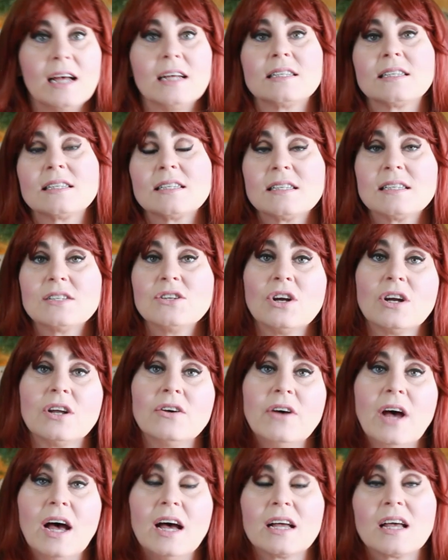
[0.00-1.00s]
a sort
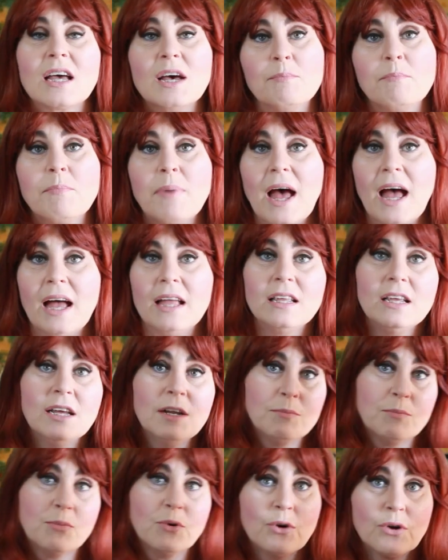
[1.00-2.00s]
of a
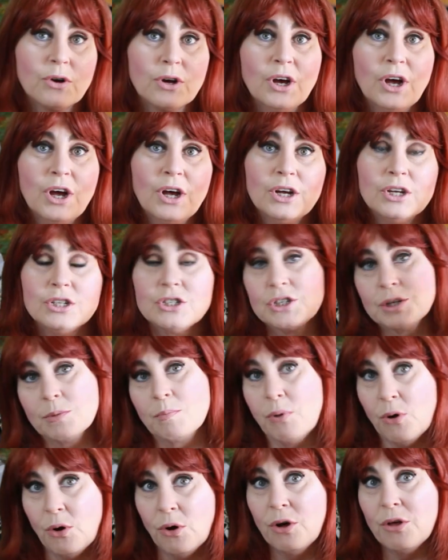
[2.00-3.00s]
companion book to
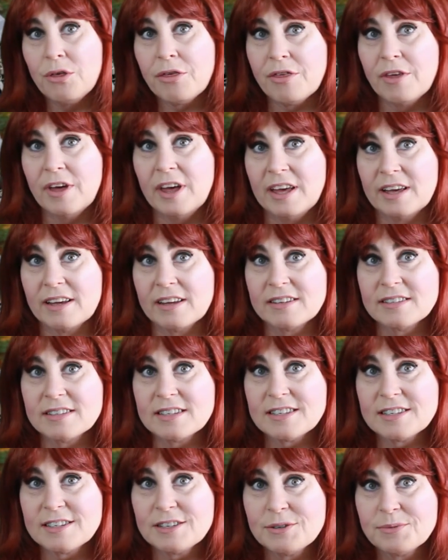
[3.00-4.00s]
Poor
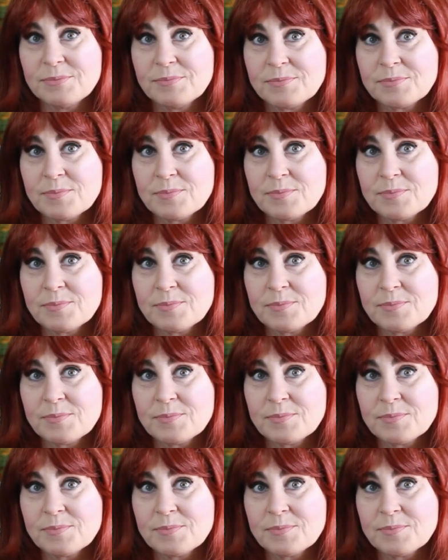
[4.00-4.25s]
Things.